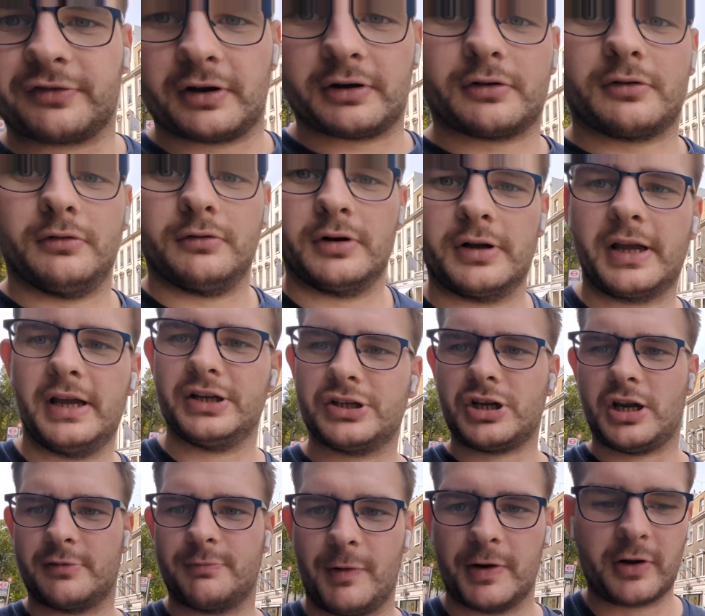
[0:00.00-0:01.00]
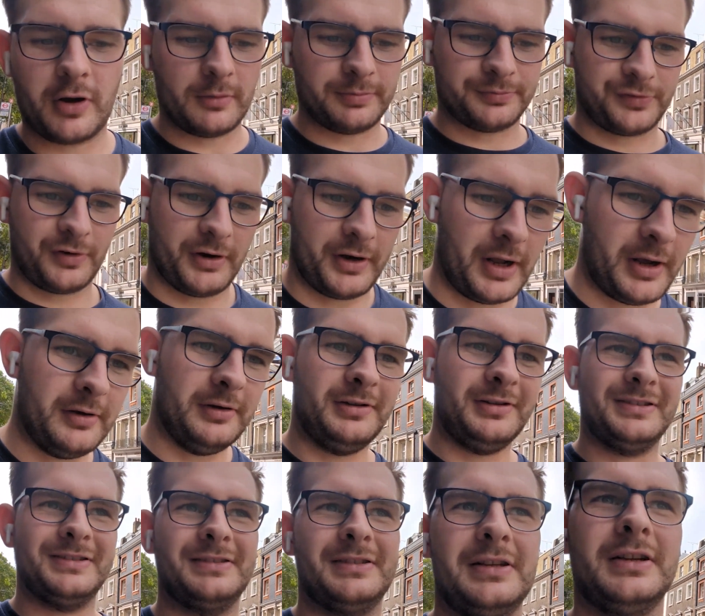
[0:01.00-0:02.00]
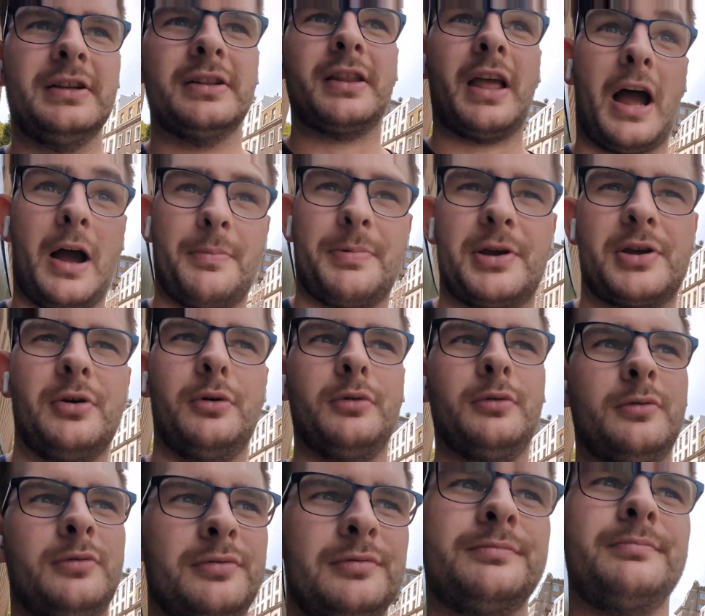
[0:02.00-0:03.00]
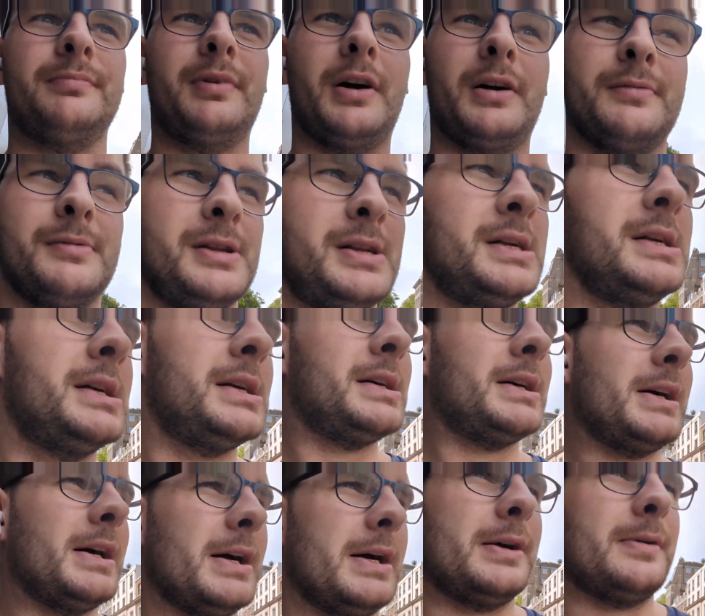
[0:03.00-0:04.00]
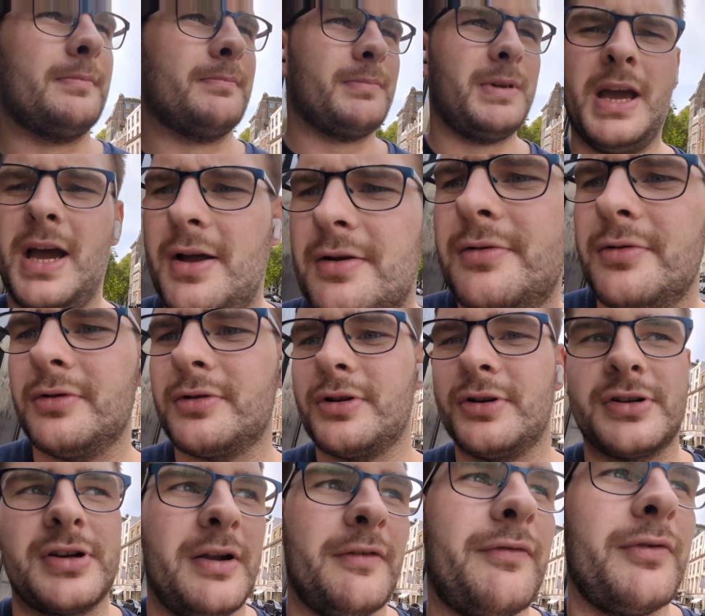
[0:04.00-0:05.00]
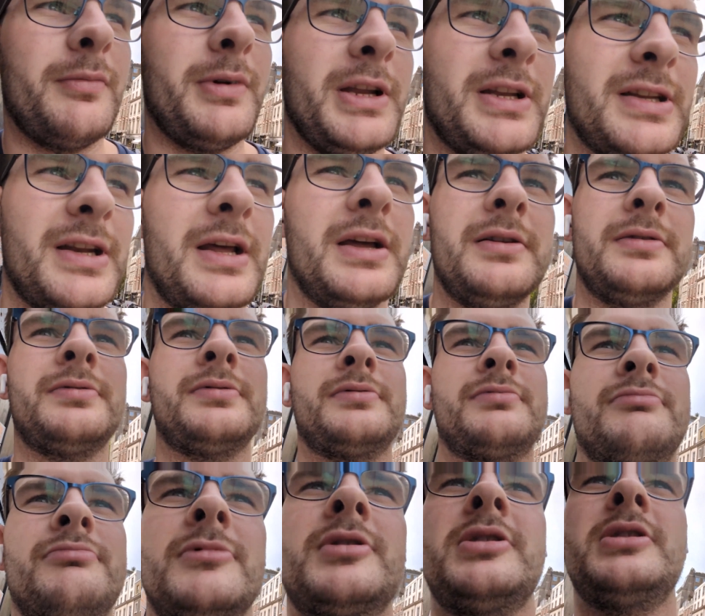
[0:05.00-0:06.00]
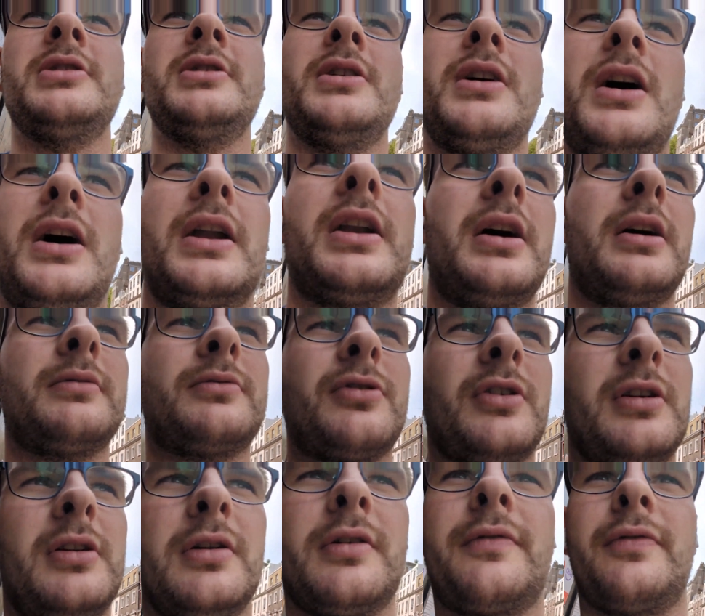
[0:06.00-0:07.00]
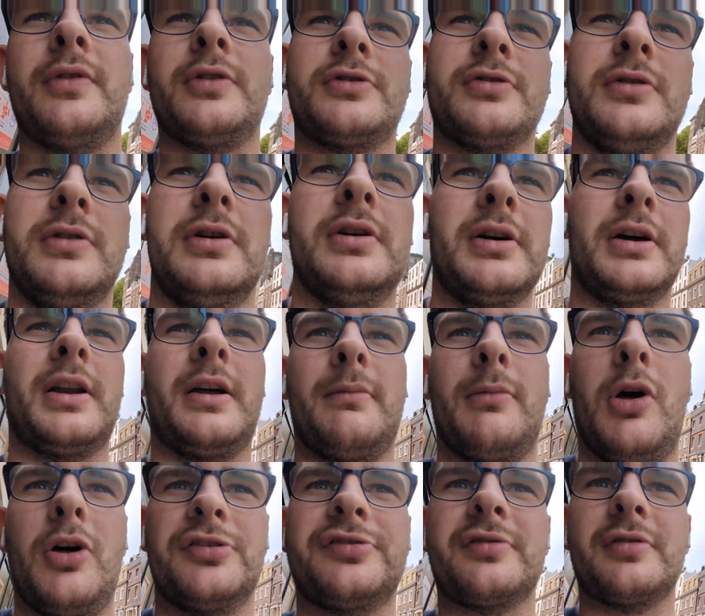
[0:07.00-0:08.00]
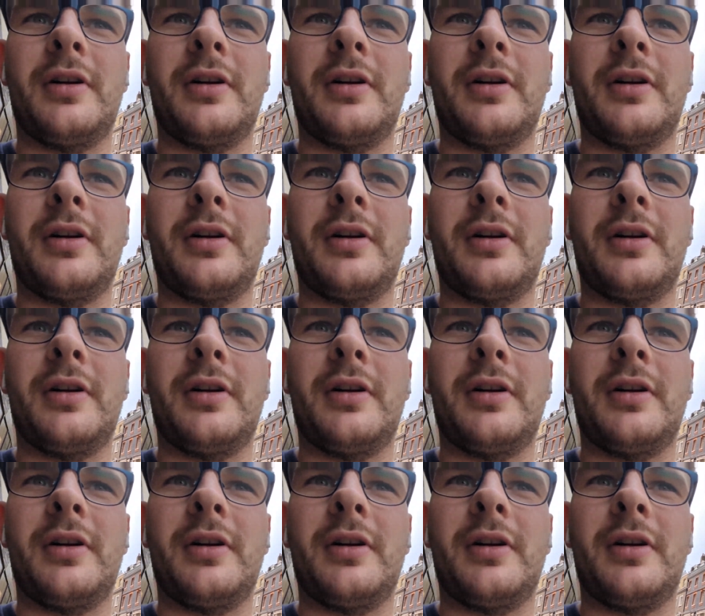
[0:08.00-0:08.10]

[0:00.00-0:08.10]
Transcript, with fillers: around the corner getting chased by cops right now. That'd be cool. But, um, yeah, no content for me today. And I'm trying to look for a toilet and I'm lost.